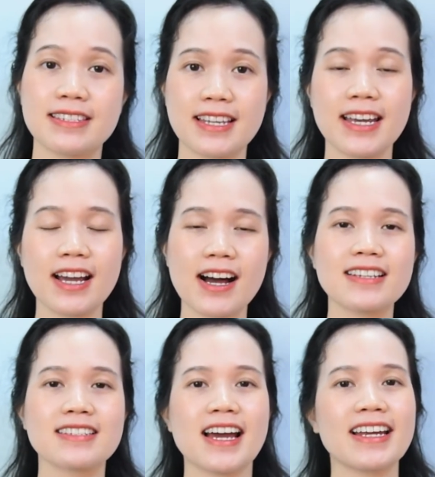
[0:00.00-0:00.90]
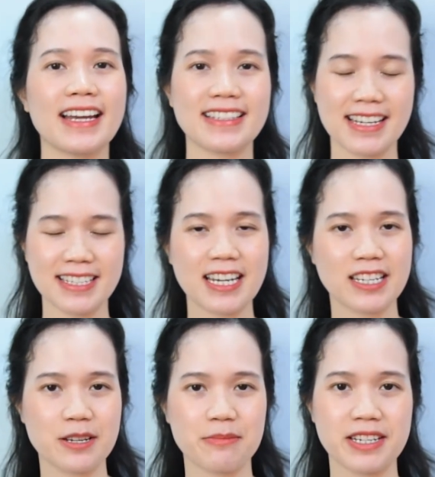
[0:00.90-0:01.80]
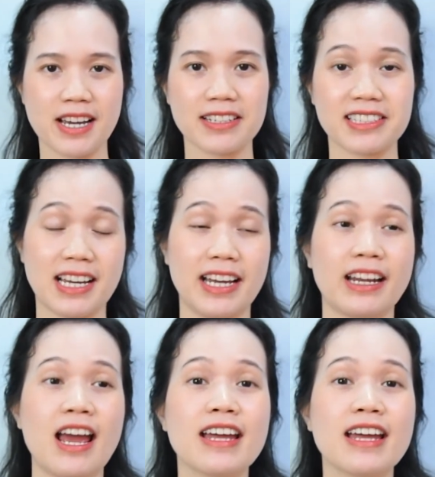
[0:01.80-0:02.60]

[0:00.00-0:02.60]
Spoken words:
zinc oxide and titanium dioxide.